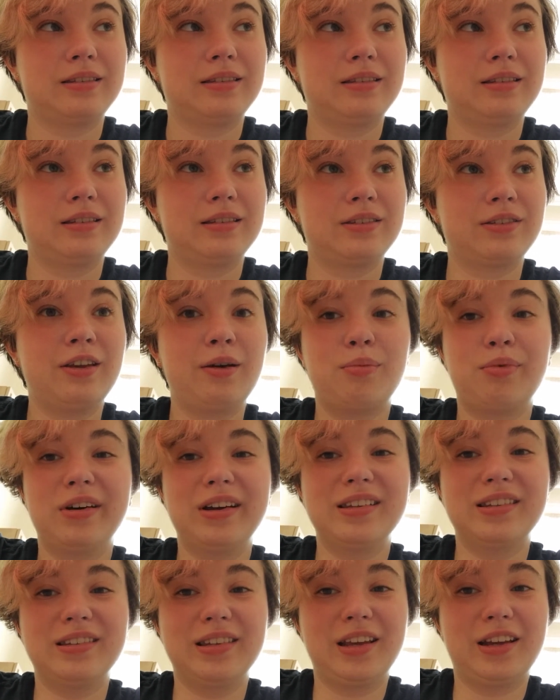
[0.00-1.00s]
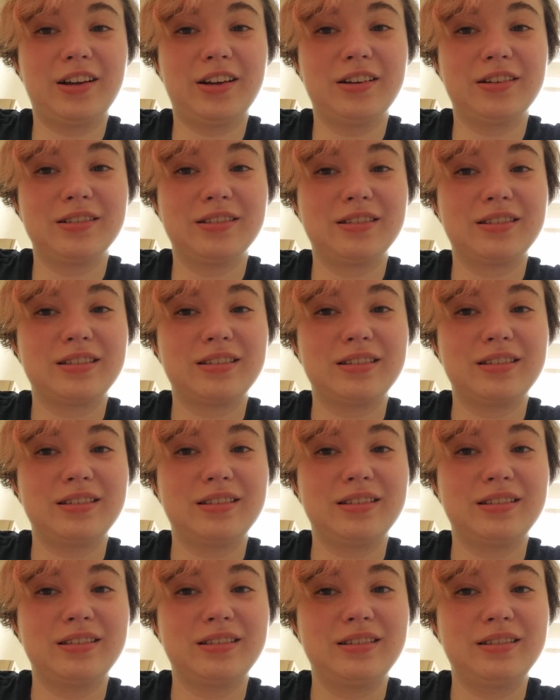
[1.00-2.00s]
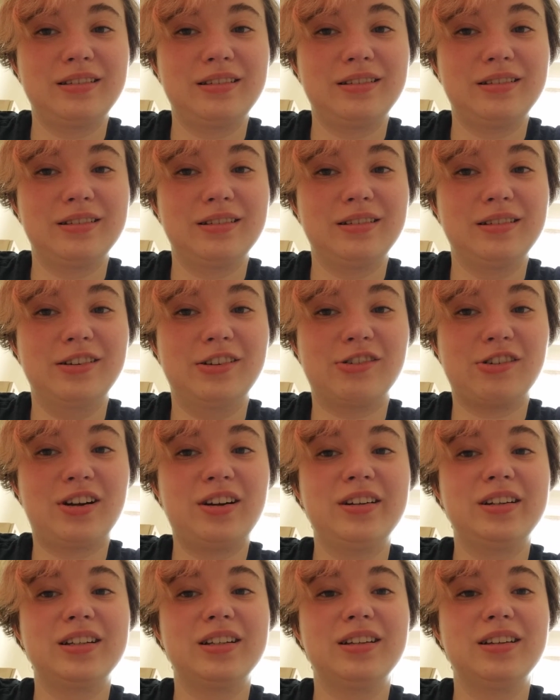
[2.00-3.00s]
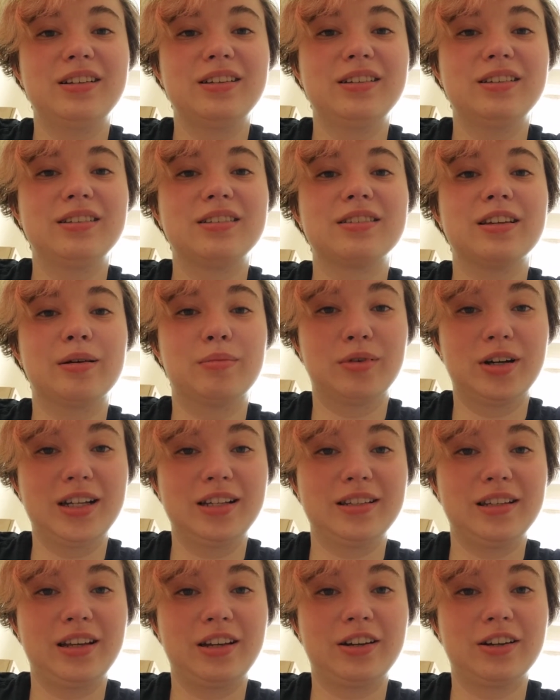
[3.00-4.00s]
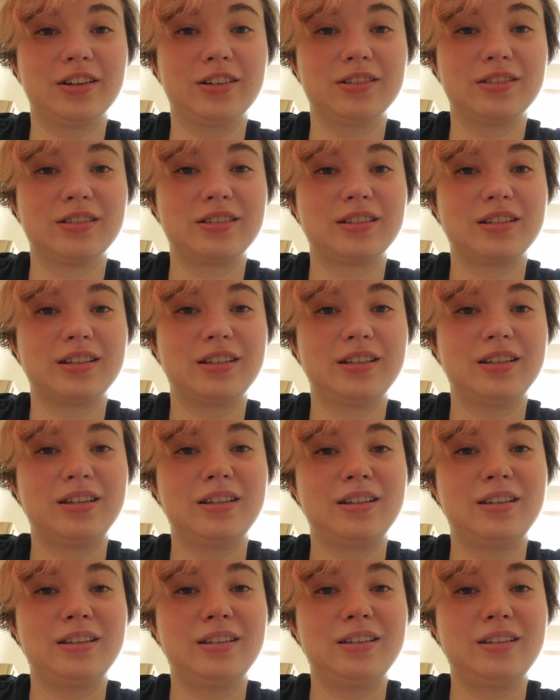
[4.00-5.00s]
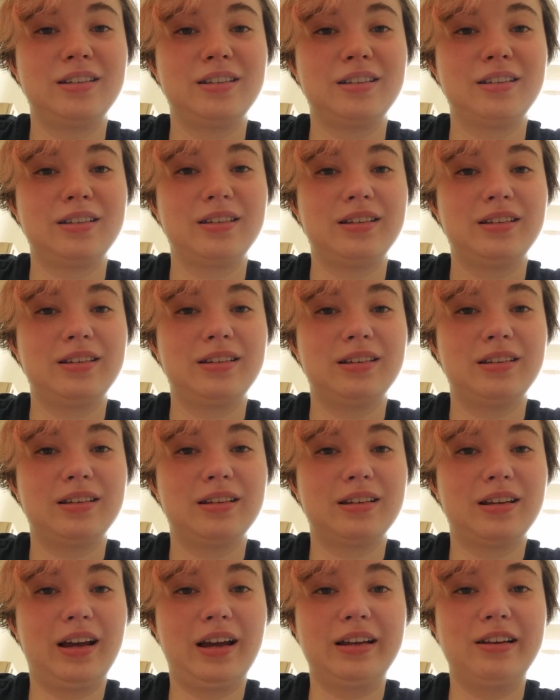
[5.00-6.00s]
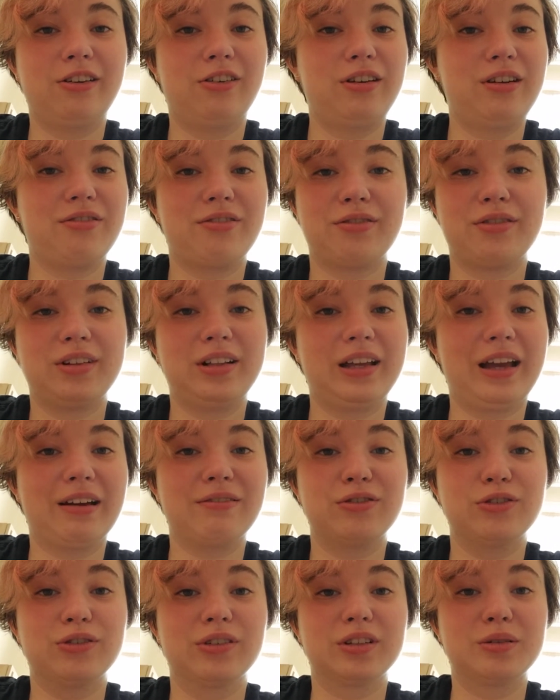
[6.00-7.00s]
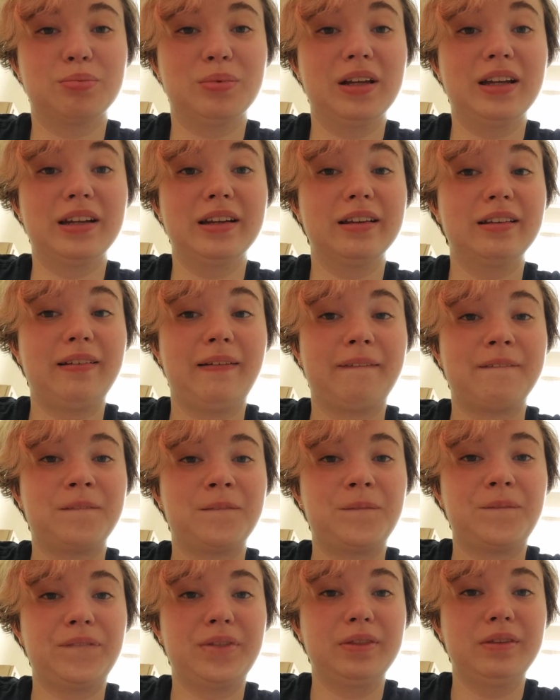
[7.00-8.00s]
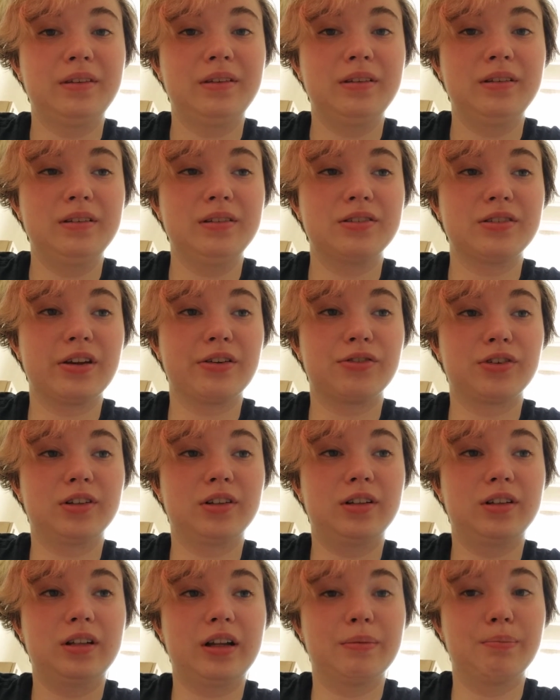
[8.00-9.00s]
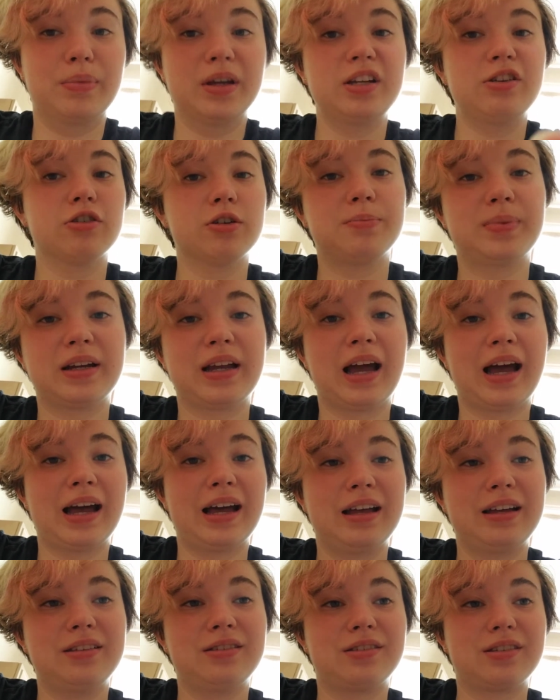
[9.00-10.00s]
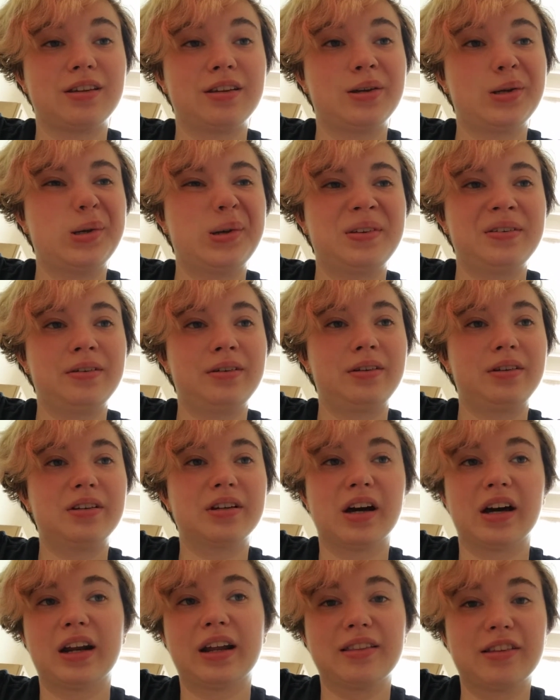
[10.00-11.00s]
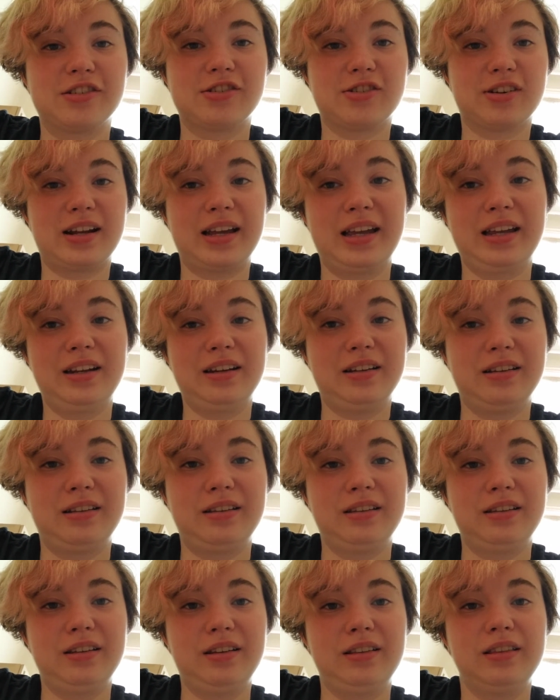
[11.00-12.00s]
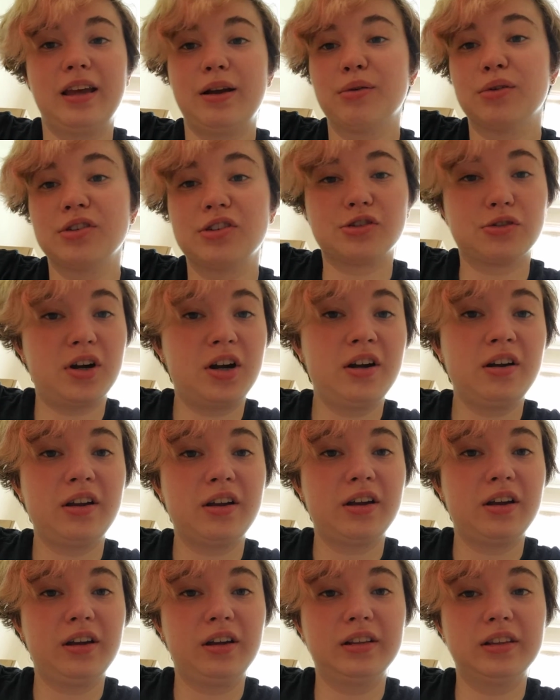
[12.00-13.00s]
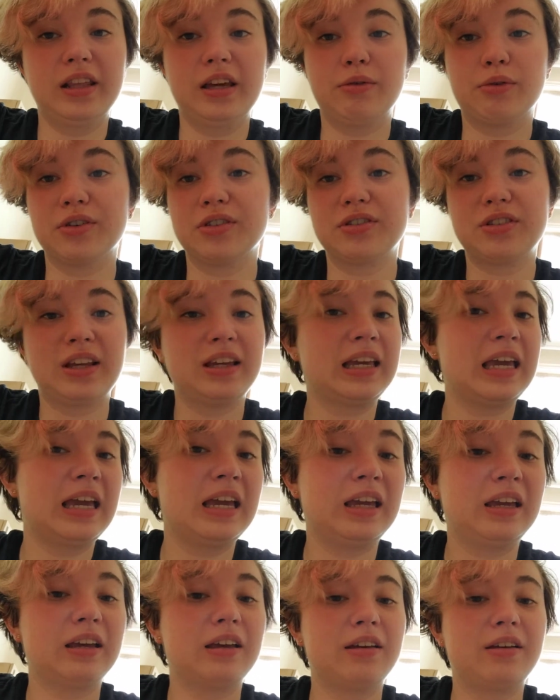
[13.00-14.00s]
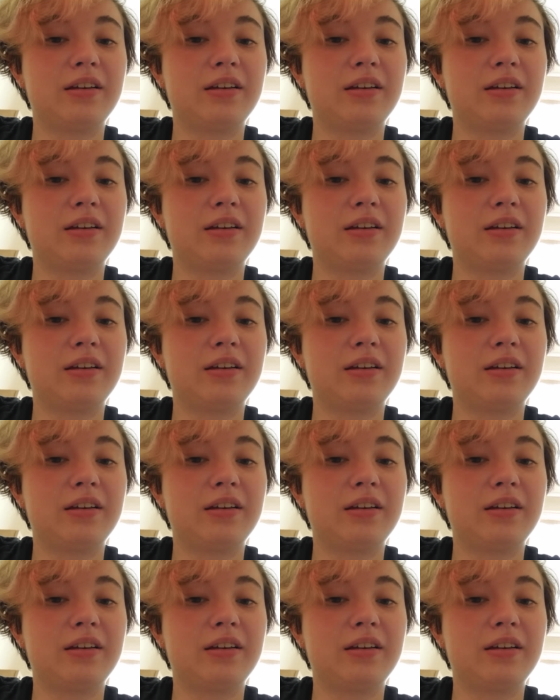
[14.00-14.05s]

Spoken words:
Subway singers. Drunk Subway singers. I don't even really have to explain it. A big group of guys got on the train. They were drunk. They were singing.